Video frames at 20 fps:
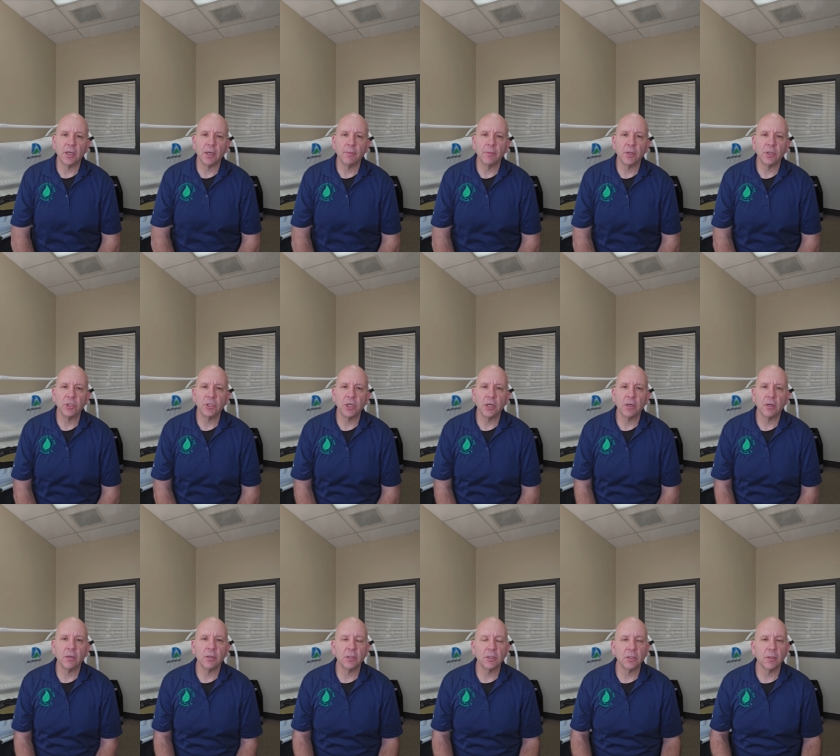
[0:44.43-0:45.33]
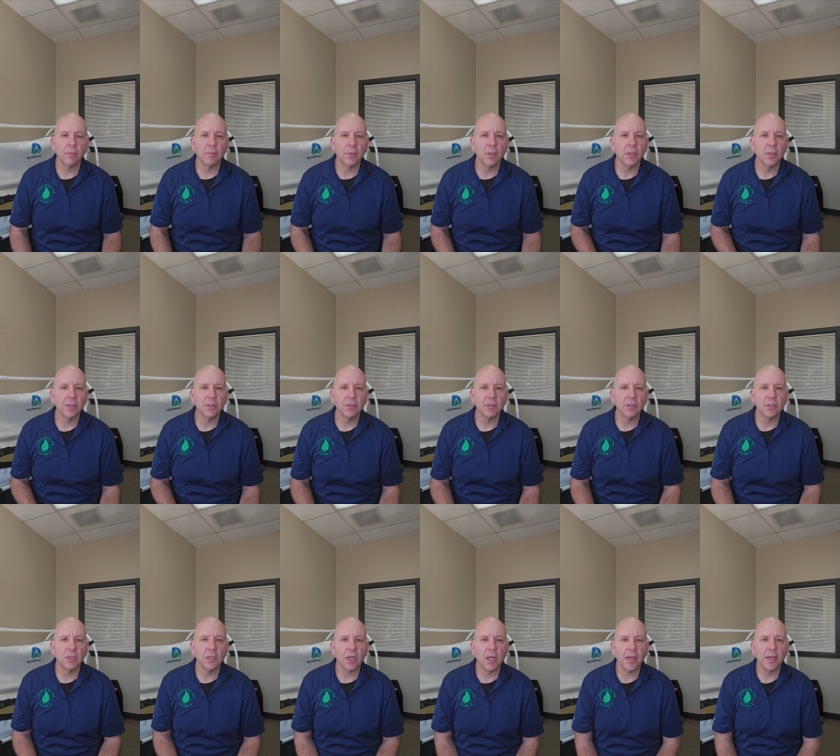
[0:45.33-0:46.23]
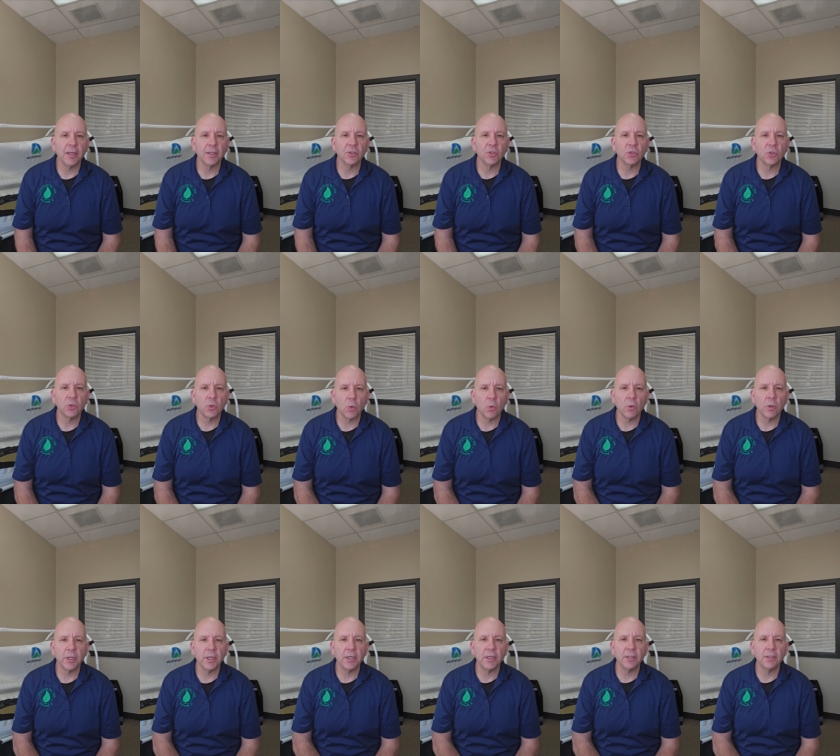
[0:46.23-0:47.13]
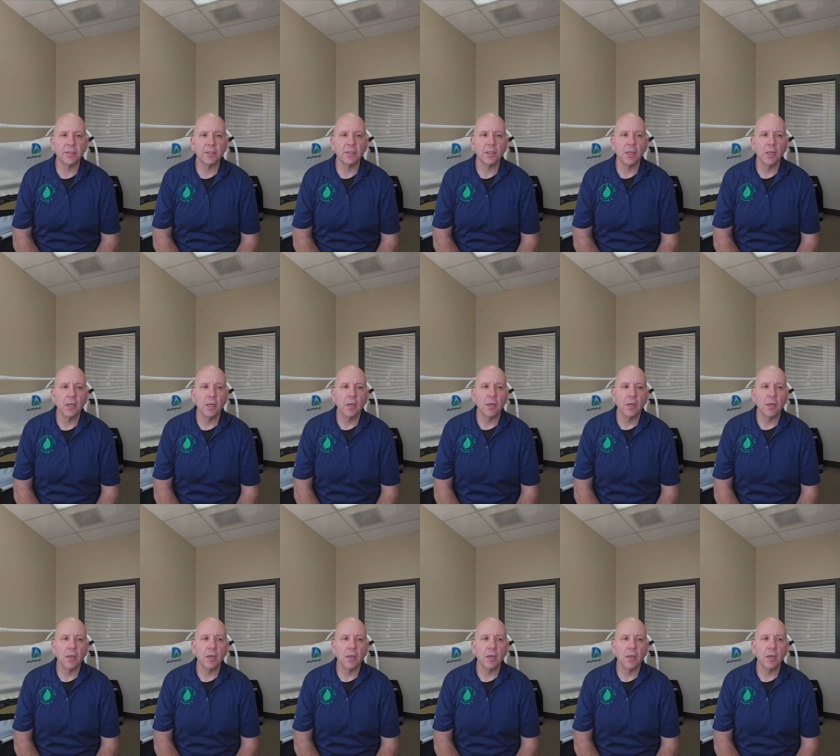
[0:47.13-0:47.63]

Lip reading: I'm going to share some client stories,